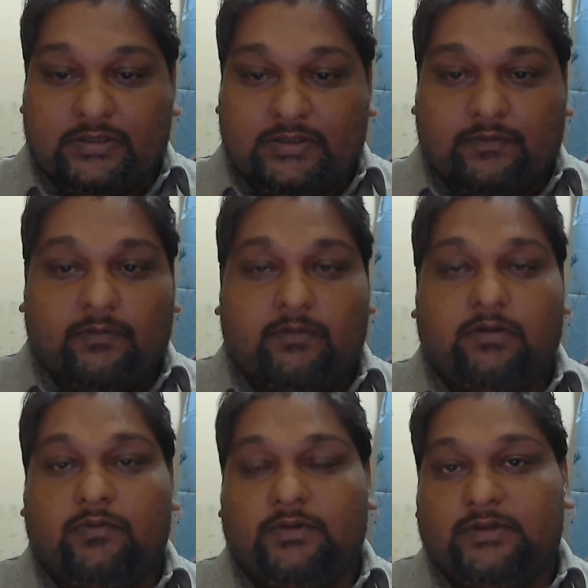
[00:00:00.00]
of the world
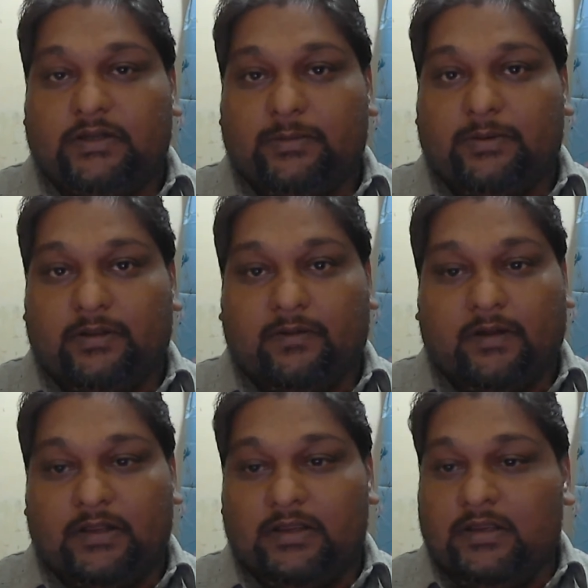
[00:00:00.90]
which celebrate
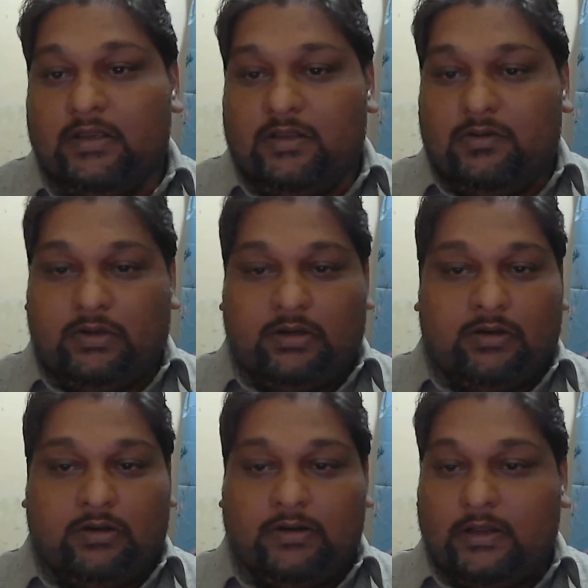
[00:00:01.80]
Diwali. You can
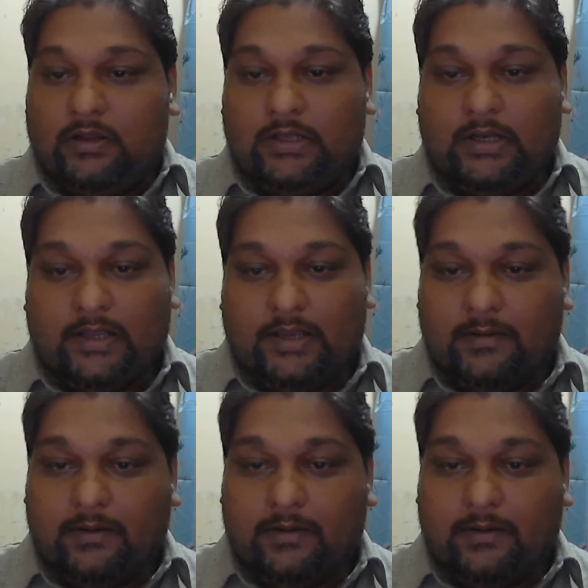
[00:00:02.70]
click on the link